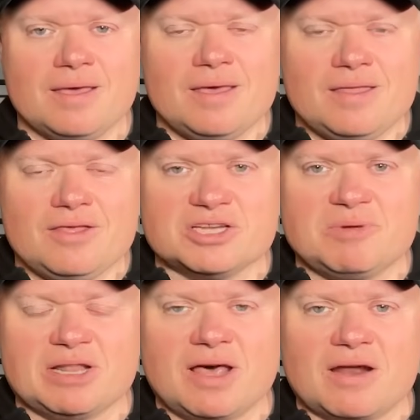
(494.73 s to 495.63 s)
There has
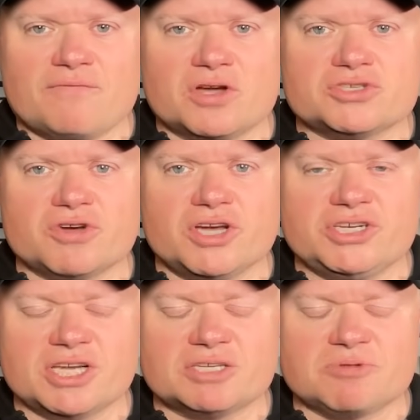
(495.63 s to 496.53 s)
been a lot of
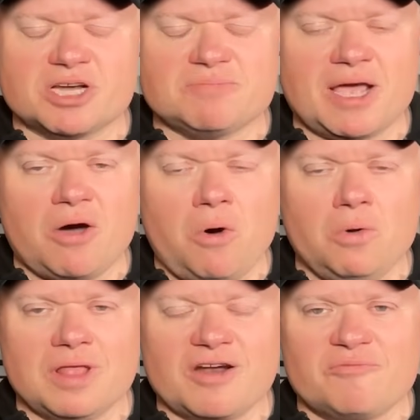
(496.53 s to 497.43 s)
frustration expressed by a
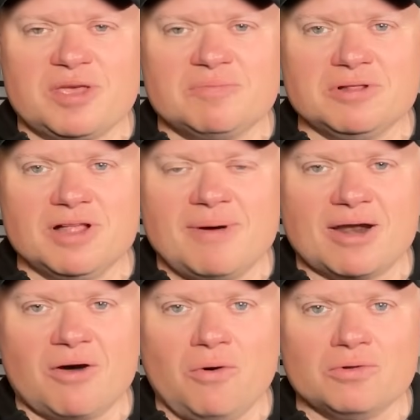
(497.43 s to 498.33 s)
whole lot of people
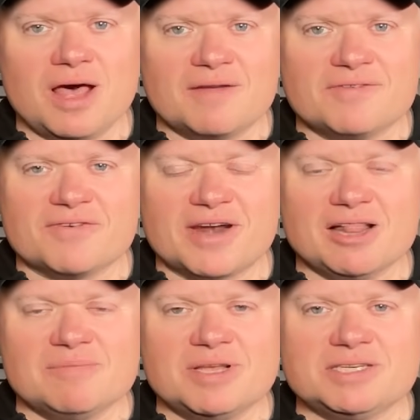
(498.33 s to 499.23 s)
about a whole lot of different
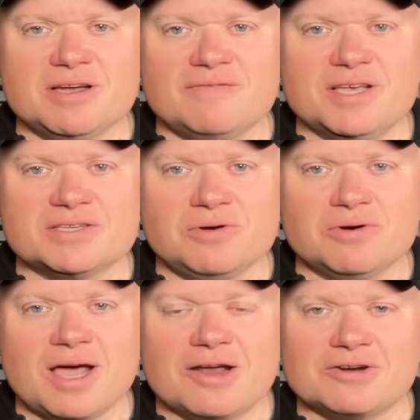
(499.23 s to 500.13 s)
elements of this whole
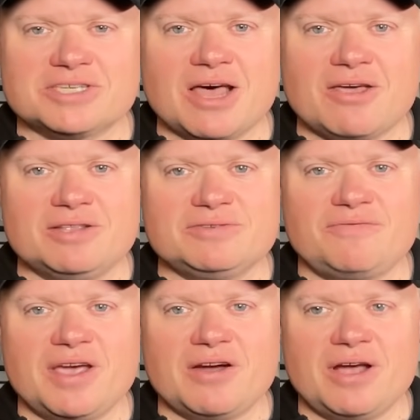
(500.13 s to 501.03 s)
Connor Stallions
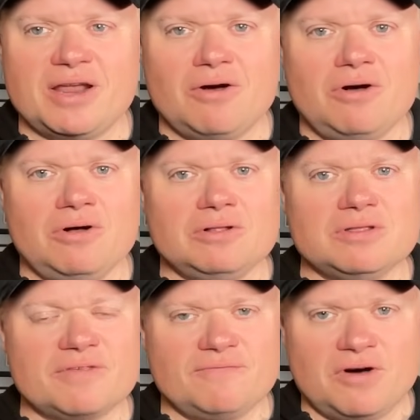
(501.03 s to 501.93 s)
affair and all
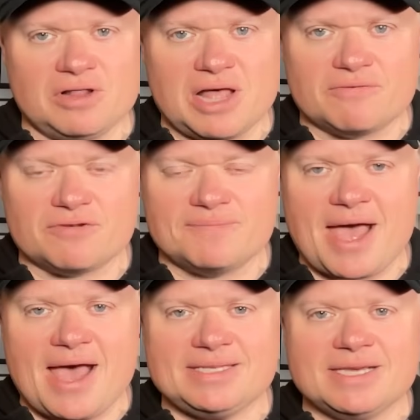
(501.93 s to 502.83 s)
of the fallout from
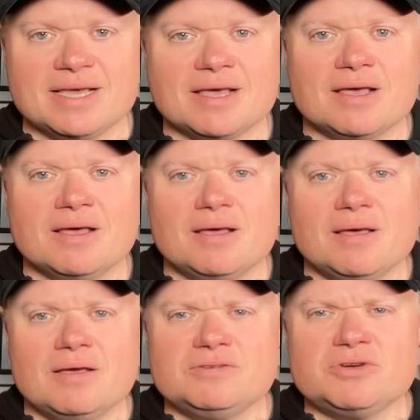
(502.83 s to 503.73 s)
that.
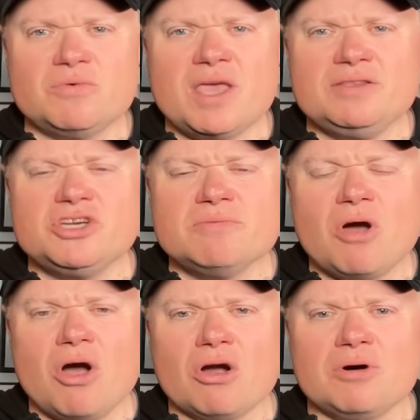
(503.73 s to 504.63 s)
So in Jim
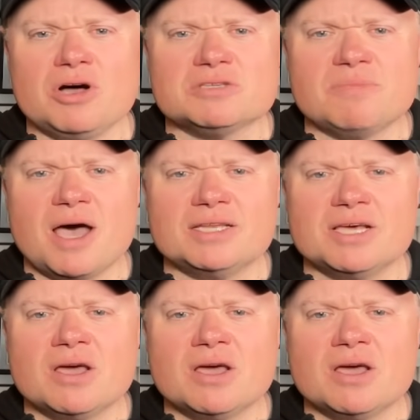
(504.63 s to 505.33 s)
Harbaugh's mind,